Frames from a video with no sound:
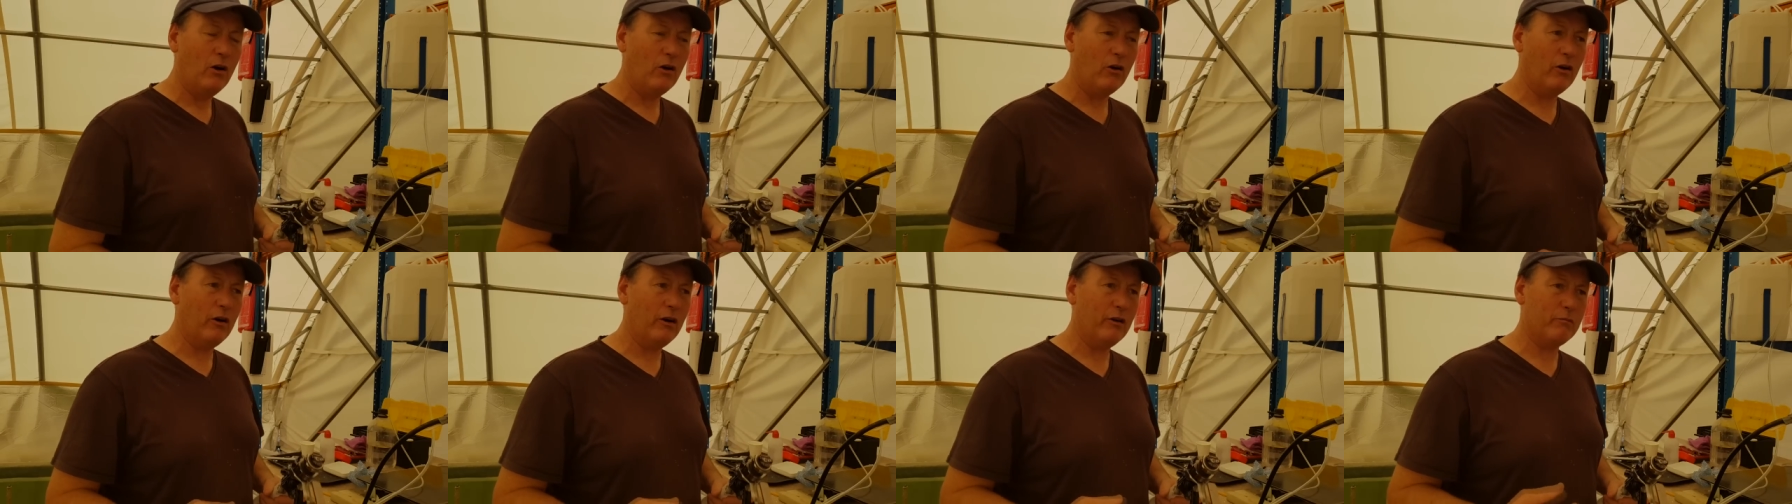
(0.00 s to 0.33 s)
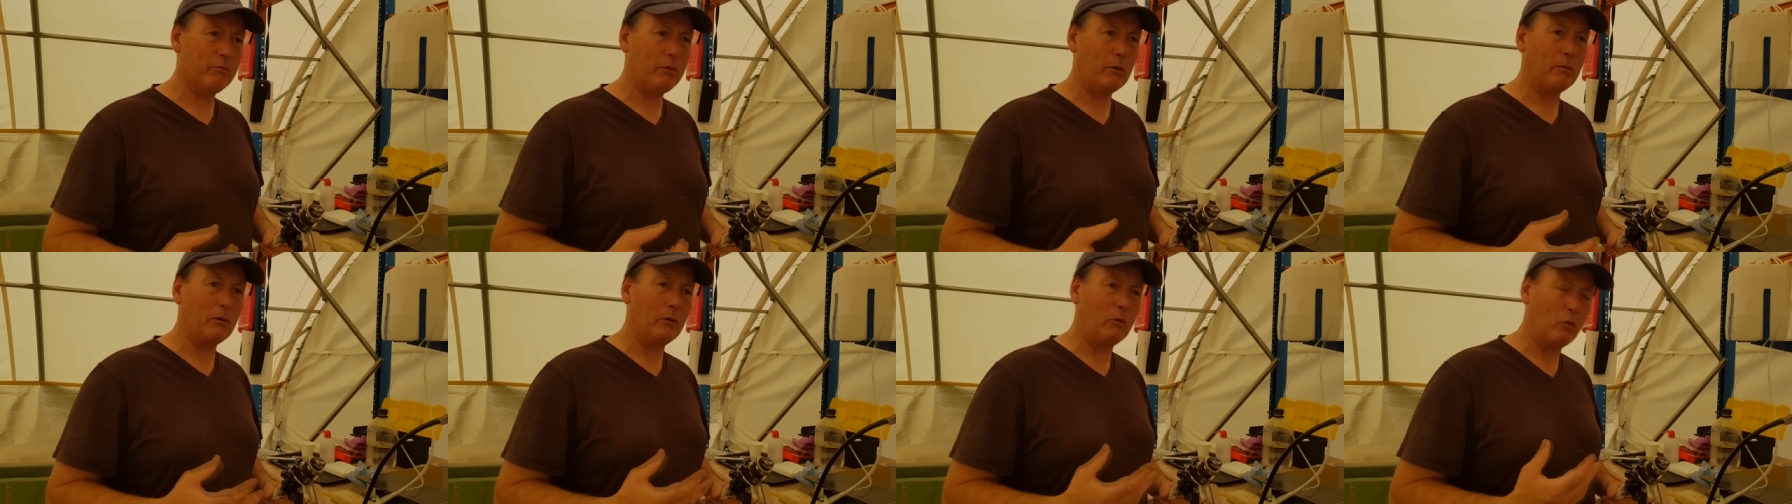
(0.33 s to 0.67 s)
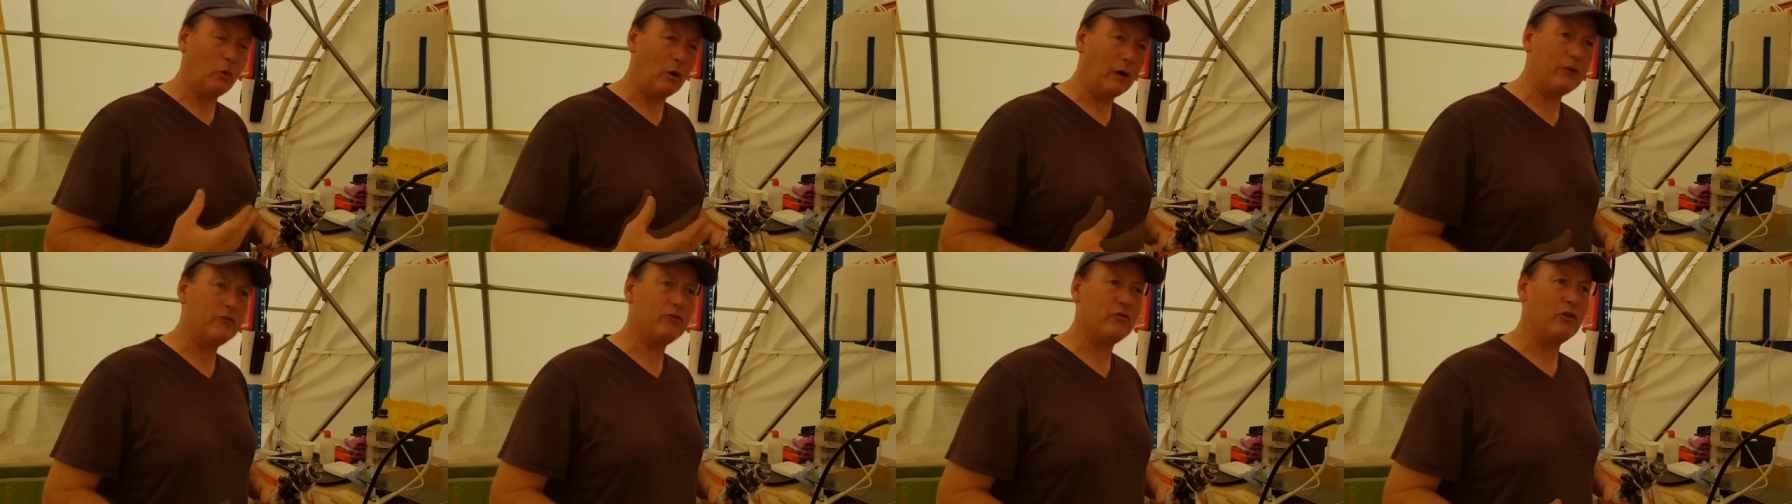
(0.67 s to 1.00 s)
I have probably
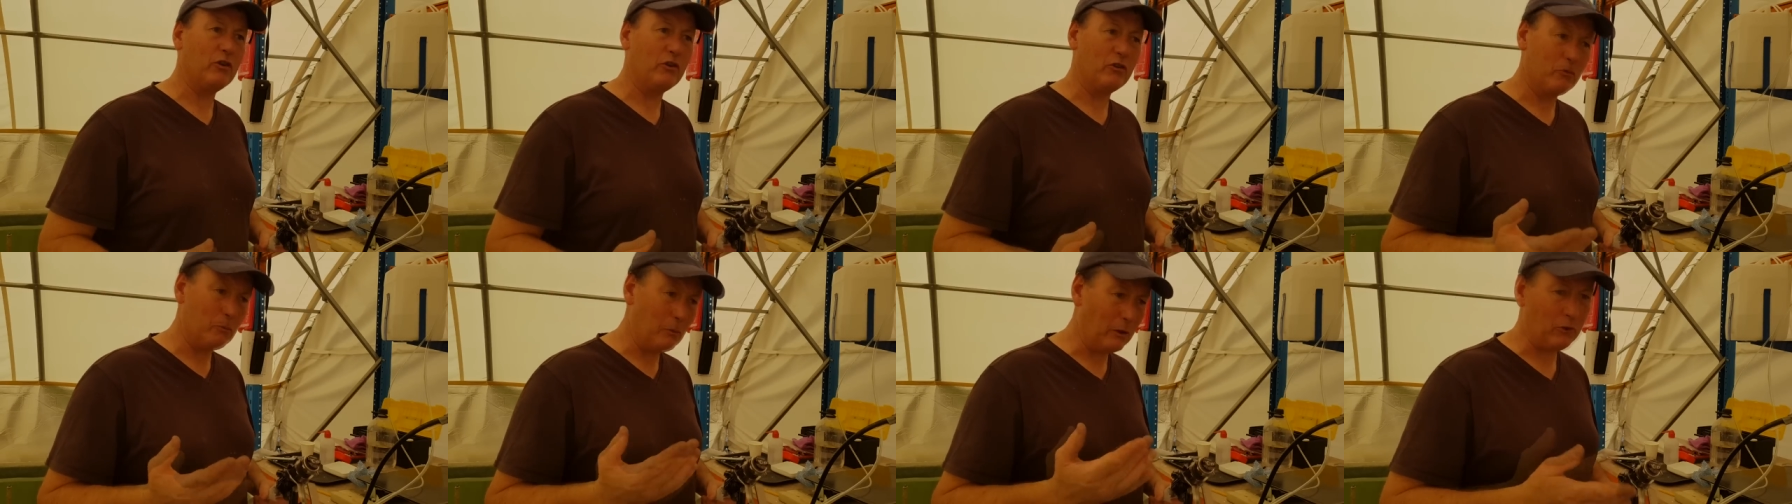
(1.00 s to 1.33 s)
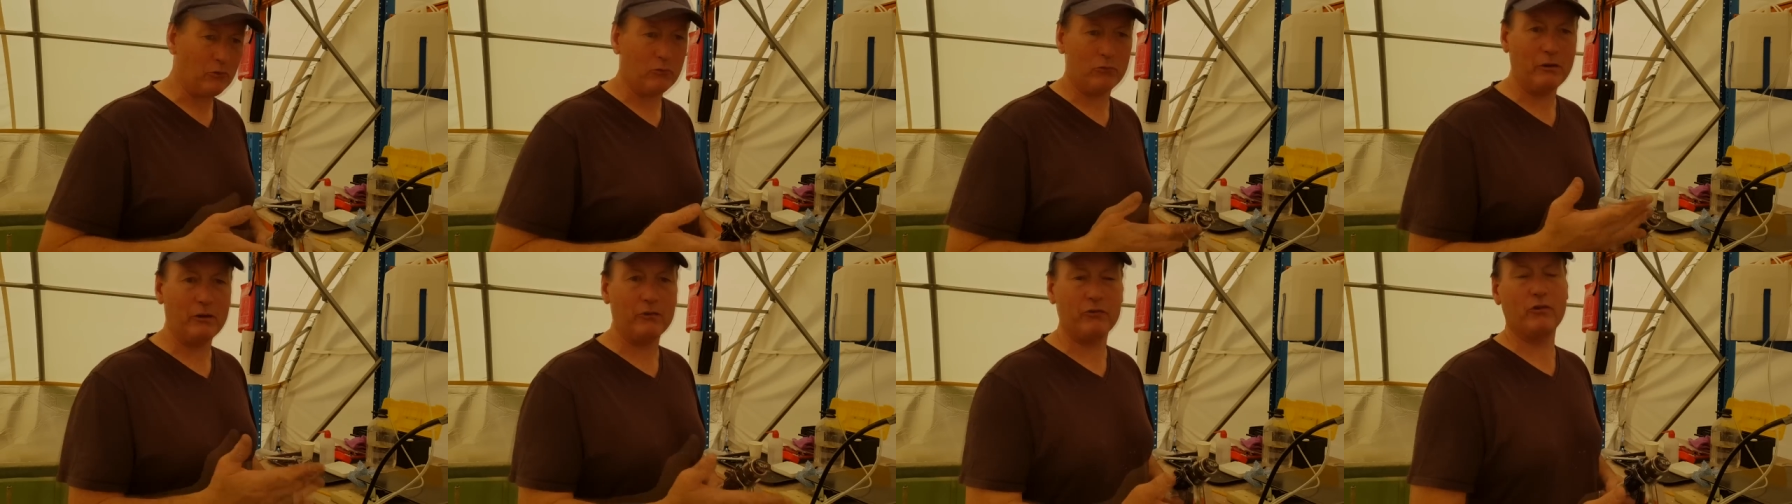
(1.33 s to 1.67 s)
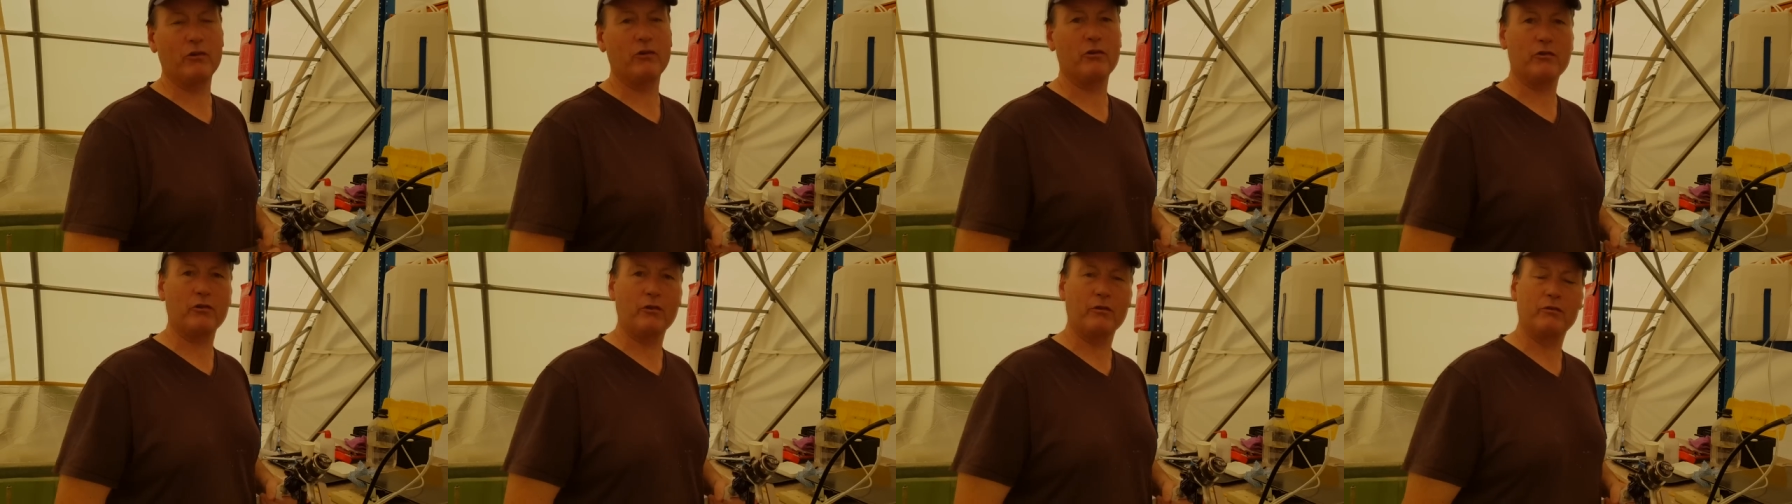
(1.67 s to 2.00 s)
wasted as much
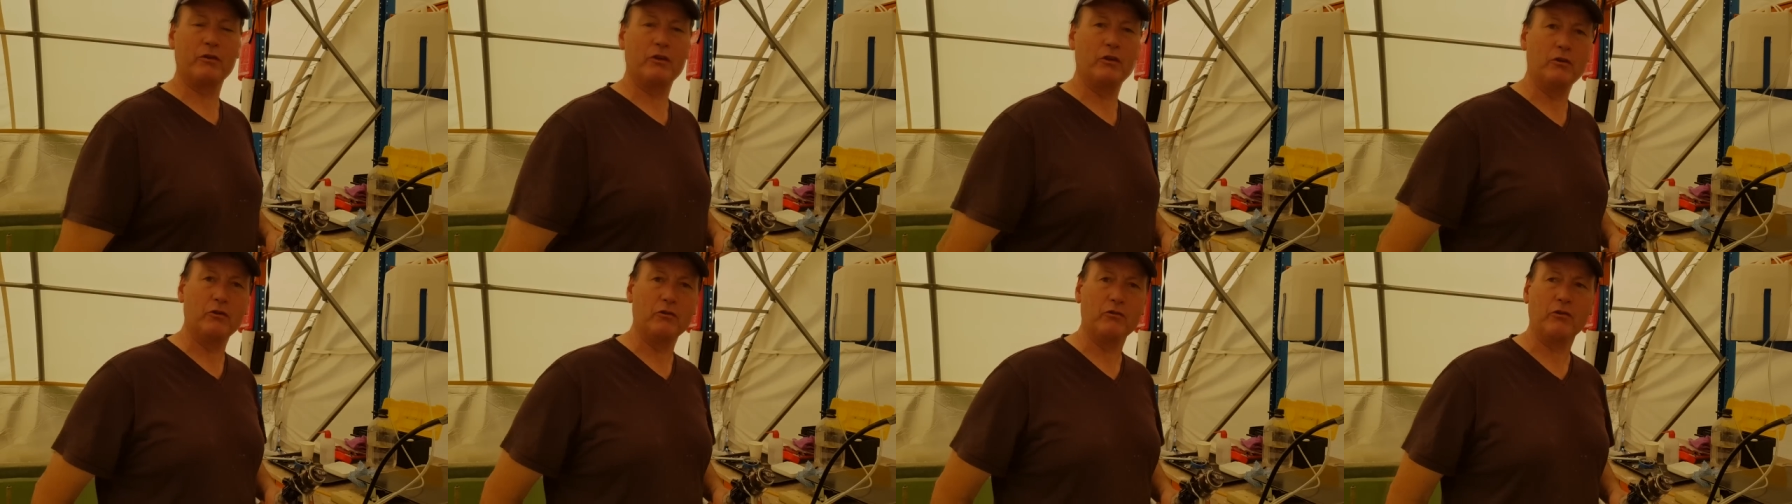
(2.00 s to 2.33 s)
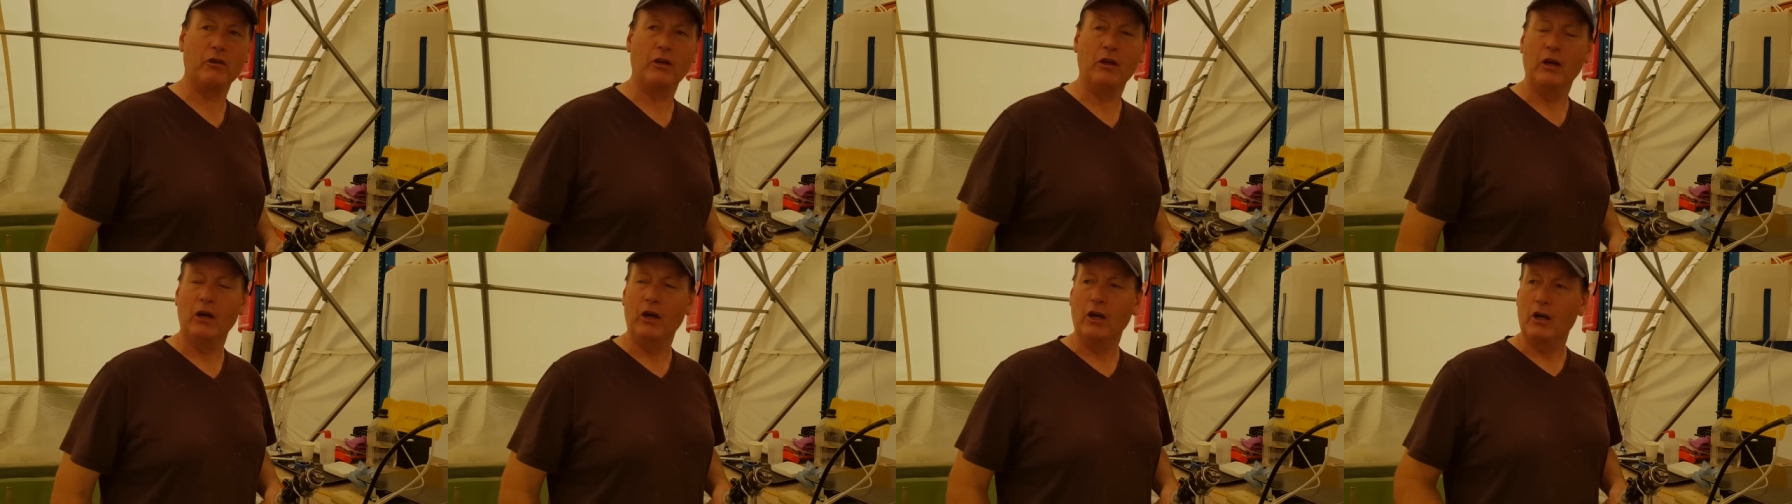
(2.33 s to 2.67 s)
resin as I've used,